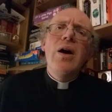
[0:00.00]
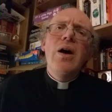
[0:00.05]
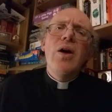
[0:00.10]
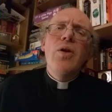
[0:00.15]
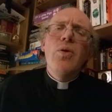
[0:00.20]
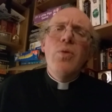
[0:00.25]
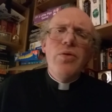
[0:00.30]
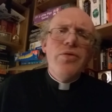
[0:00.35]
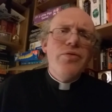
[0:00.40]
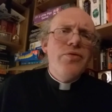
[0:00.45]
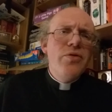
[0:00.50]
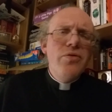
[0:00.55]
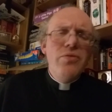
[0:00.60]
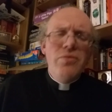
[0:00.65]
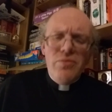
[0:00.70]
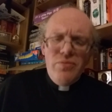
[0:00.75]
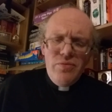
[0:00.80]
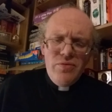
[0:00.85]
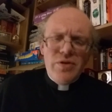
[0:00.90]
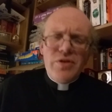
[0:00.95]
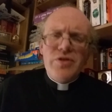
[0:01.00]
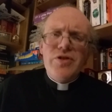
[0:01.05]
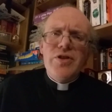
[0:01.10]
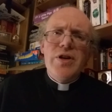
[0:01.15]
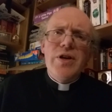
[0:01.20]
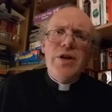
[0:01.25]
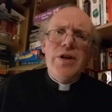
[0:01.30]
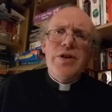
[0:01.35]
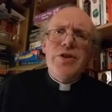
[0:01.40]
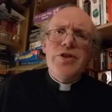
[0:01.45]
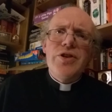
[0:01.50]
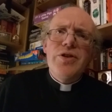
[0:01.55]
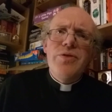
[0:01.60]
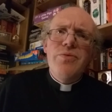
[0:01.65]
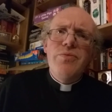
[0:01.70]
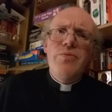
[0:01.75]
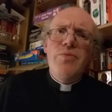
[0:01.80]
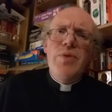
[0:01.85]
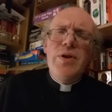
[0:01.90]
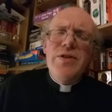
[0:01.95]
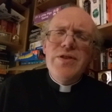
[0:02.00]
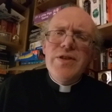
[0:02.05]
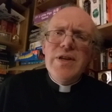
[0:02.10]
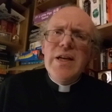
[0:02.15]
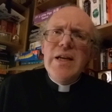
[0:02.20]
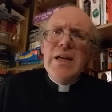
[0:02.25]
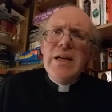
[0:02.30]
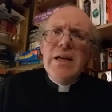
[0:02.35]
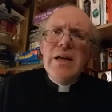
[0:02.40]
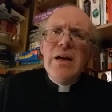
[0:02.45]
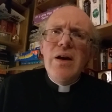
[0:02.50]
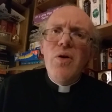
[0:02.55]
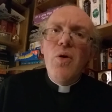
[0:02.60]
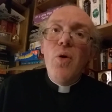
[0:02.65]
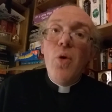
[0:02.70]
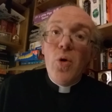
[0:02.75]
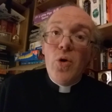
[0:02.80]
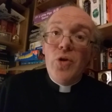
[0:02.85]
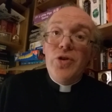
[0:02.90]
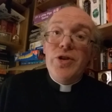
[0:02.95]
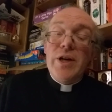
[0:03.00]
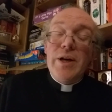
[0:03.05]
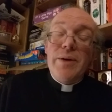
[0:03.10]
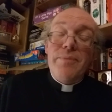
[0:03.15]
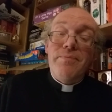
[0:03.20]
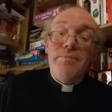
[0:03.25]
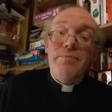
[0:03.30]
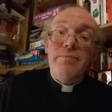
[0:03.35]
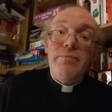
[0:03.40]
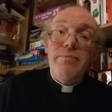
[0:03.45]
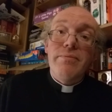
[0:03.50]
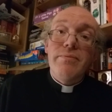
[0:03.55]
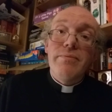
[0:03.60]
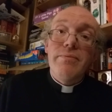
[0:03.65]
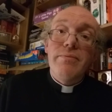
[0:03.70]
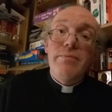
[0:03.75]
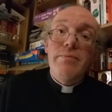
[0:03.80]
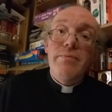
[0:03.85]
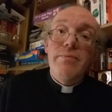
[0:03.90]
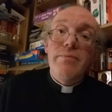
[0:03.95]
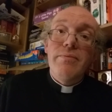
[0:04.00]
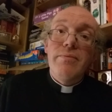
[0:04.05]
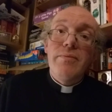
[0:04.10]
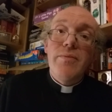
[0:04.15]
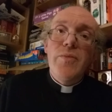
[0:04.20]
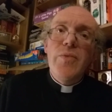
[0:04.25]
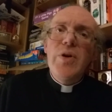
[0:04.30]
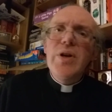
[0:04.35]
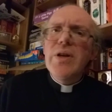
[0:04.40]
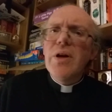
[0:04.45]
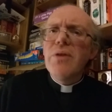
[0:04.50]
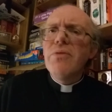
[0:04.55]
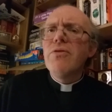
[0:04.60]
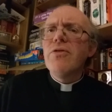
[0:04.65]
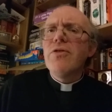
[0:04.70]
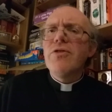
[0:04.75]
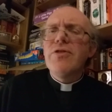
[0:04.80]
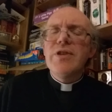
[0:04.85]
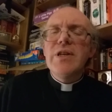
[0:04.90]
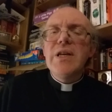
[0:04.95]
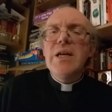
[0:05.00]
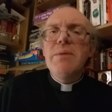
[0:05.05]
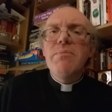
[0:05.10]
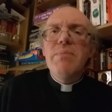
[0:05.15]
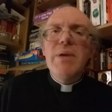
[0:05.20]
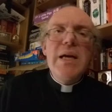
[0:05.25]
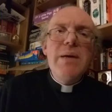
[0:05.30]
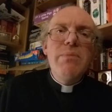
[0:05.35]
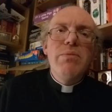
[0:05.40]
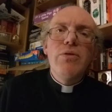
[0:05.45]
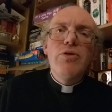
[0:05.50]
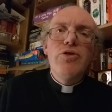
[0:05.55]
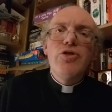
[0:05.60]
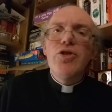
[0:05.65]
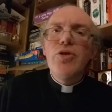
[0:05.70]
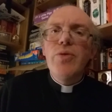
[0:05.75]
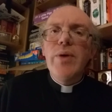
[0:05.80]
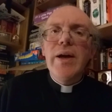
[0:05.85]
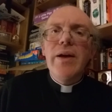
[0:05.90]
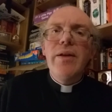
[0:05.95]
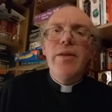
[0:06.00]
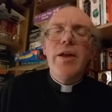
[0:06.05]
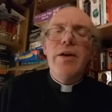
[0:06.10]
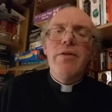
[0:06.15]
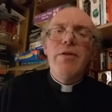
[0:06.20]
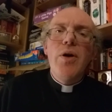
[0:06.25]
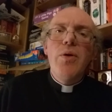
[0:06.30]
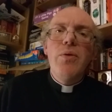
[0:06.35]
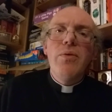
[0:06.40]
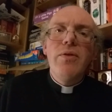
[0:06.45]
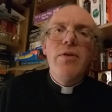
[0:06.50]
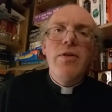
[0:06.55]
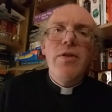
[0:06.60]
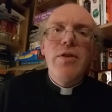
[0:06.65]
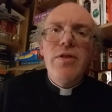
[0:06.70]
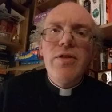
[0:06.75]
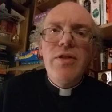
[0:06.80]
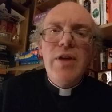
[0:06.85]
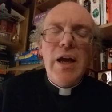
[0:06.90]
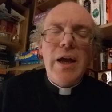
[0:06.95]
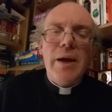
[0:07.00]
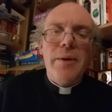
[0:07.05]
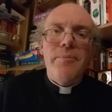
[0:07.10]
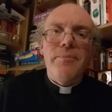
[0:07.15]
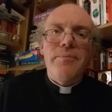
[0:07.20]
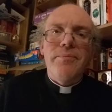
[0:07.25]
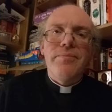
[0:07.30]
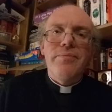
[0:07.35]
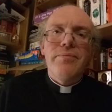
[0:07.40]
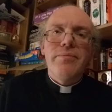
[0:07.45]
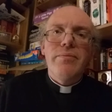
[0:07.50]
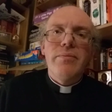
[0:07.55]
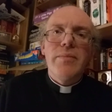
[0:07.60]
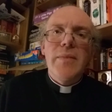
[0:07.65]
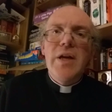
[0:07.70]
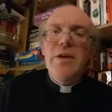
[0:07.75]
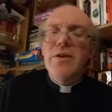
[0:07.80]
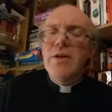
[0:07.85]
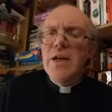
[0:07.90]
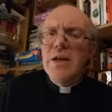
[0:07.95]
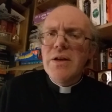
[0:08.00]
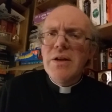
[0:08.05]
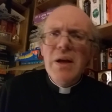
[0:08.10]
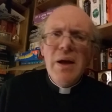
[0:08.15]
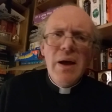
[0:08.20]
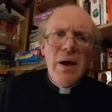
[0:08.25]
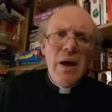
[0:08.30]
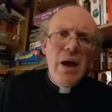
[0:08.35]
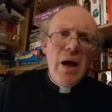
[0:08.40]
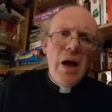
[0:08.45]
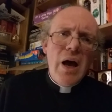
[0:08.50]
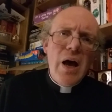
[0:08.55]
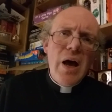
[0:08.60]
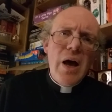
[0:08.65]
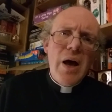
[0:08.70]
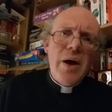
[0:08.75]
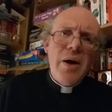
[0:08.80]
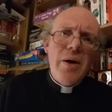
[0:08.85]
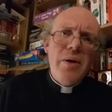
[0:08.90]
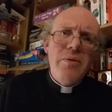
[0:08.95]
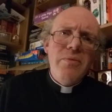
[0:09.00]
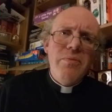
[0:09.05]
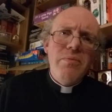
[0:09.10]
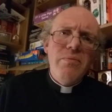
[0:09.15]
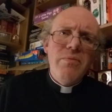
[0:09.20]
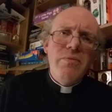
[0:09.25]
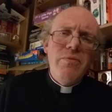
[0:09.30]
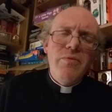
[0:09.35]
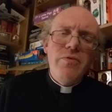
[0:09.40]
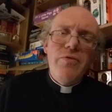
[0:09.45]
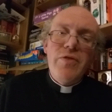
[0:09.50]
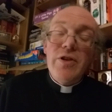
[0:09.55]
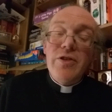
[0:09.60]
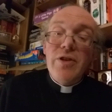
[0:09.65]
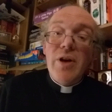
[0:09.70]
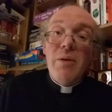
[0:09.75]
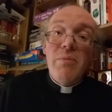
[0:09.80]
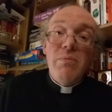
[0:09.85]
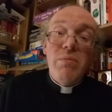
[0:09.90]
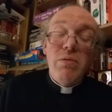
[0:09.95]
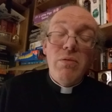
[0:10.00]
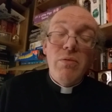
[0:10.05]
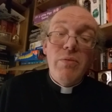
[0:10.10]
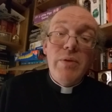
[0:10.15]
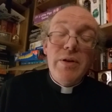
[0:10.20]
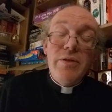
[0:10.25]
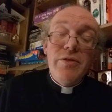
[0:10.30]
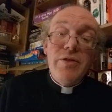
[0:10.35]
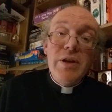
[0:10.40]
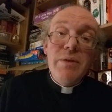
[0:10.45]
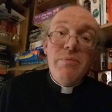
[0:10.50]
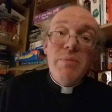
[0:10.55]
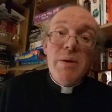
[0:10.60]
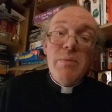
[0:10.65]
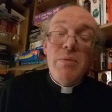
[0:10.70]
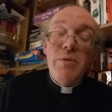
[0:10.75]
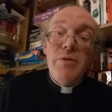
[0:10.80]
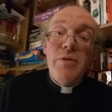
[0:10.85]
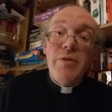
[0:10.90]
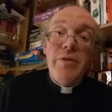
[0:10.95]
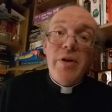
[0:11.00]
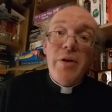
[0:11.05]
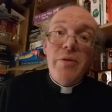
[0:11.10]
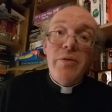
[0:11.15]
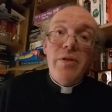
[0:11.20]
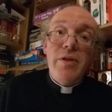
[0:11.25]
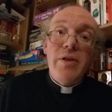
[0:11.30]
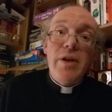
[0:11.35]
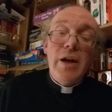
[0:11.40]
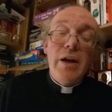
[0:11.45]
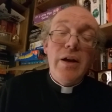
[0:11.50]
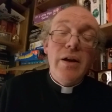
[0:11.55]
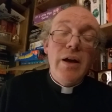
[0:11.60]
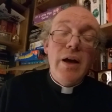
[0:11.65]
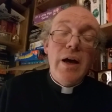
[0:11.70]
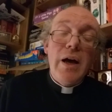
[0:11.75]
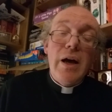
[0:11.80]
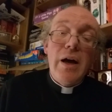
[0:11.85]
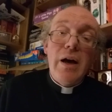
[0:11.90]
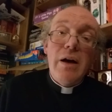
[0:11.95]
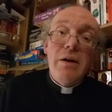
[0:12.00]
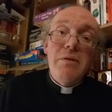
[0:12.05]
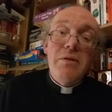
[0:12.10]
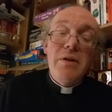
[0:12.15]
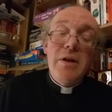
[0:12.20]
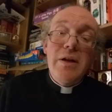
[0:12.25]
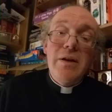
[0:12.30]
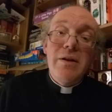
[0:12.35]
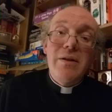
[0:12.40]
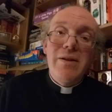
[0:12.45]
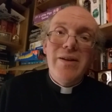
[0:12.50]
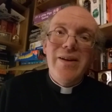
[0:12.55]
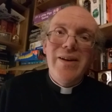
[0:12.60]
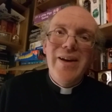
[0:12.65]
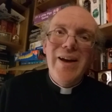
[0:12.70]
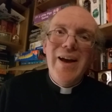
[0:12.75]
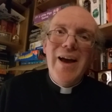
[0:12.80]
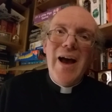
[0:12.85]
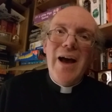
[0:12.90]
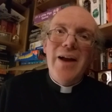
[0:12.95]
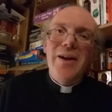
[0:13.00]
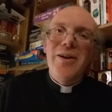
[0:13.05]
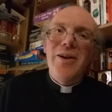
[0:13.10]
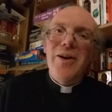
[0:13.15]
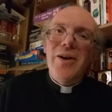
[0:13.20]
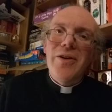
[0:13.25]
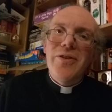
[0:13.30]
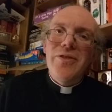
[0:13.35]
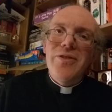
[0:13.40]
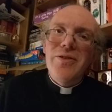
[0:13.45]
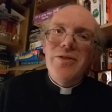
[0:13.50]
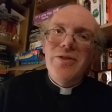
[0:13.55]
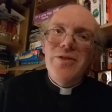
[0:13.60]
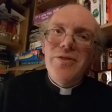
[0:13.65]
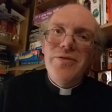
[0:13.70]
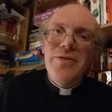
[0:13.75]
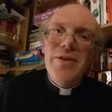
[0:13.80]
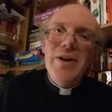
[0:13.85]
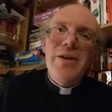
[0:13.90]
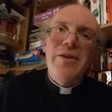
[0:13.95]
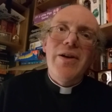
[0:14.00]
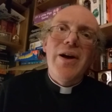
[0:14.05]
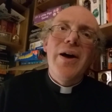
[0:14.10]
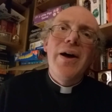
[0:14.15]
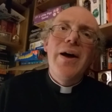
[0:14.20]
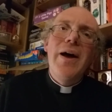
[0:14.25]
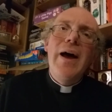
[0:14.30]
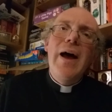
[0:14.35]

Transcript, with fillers: And all through the church, we see order. We don't see people doing their own thing. Indeed, uh, for example, we see people doing their own thing uh, in Ananias and Sapphira,